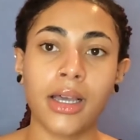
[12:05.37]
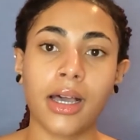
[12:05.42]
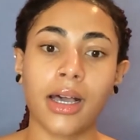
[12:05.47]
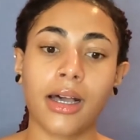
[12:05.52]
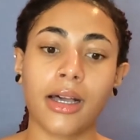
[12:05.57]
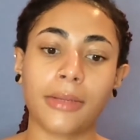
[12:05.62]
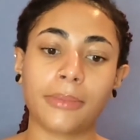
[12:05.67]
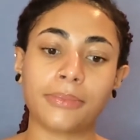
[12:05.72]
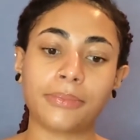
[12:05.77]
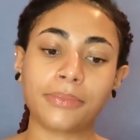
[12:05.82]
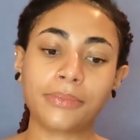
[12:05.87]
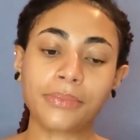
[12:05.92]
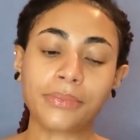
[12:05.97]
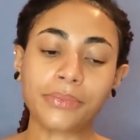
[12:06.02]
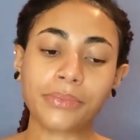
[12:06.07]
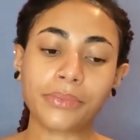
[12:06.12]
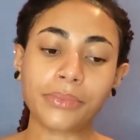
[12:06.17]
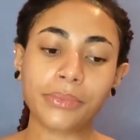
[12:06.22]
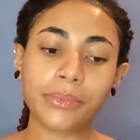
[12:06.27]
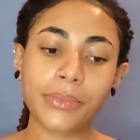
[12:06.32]

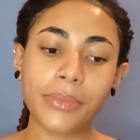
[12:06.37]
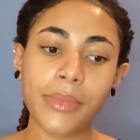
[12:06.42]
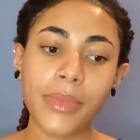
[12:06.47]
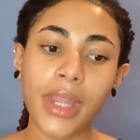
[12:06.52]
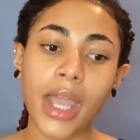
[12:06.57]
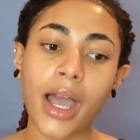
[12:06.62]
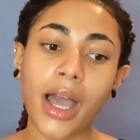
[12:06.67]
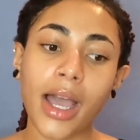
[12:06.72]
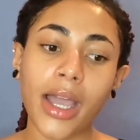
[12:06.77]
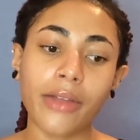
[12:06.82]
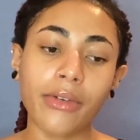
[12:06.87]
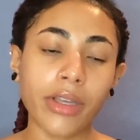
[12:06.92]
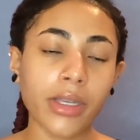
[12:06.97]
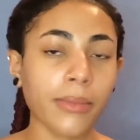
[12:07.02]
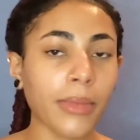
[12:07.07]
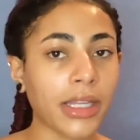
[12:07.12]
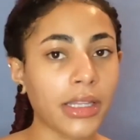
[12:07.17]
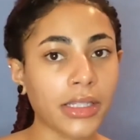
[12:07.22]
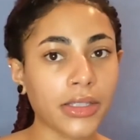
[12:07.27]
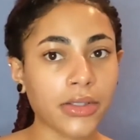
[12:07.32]
I
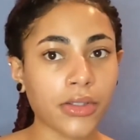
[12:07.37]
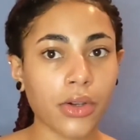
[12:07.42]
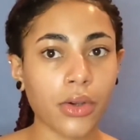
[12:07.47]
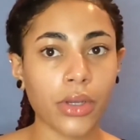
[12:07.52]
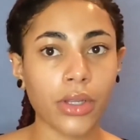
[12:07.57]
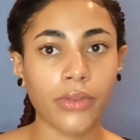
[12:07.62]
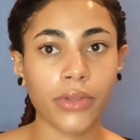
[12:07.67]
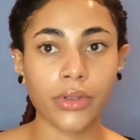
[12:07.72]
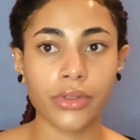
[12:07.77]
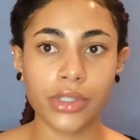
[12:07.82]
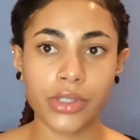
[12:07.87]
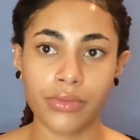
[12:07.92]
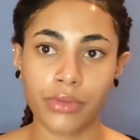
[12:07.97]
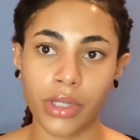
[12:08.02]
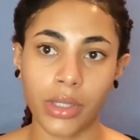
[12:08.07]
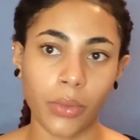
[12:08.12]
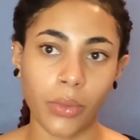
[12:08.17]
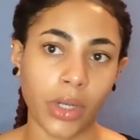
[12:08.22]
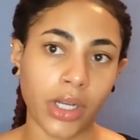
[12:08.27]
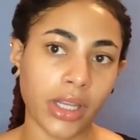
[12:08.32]
recommend this though if you just
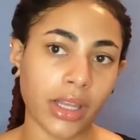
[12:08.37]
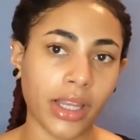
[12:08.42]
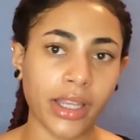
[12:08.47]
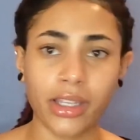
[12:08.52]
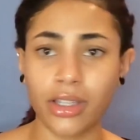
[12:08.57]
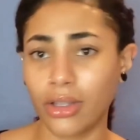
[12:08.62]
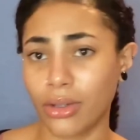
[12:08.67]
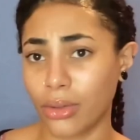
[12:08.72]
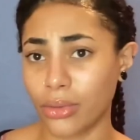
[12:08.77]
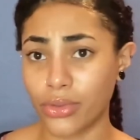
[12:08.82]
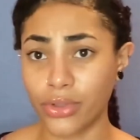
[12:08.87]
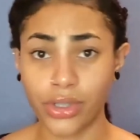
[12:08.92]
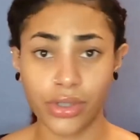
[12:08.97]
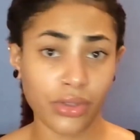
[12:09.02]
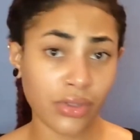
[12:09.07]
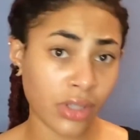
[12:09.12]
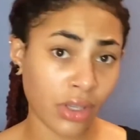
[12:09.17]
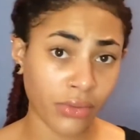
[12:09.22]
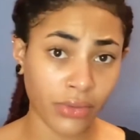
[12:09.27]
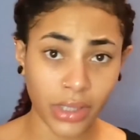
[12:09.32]
really want to, like, you know, treat
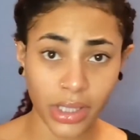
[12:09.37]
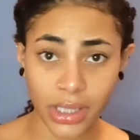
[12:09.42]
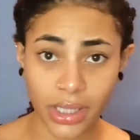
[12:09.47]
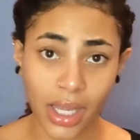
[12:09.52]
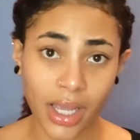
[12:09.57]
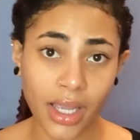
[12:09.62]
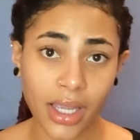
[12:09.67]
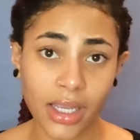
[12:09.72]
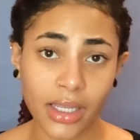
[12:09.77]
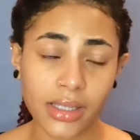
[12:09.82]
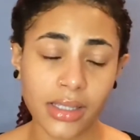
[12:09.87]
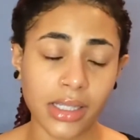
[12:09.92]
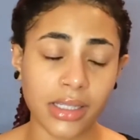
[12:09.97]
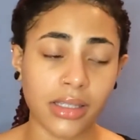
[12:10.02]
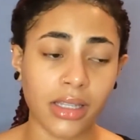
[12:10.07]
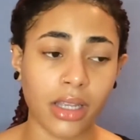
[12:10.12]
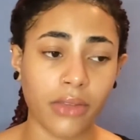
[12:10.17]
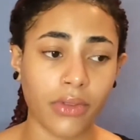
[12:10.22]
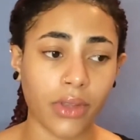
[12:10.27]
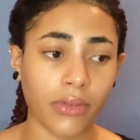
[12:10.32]
yourself really nice. Like
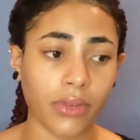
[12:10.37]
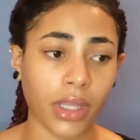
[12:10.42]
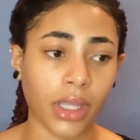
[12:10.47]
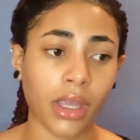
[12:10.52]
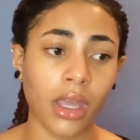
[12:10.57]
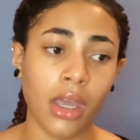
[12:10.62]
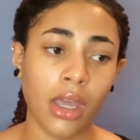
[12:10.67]
say if you have like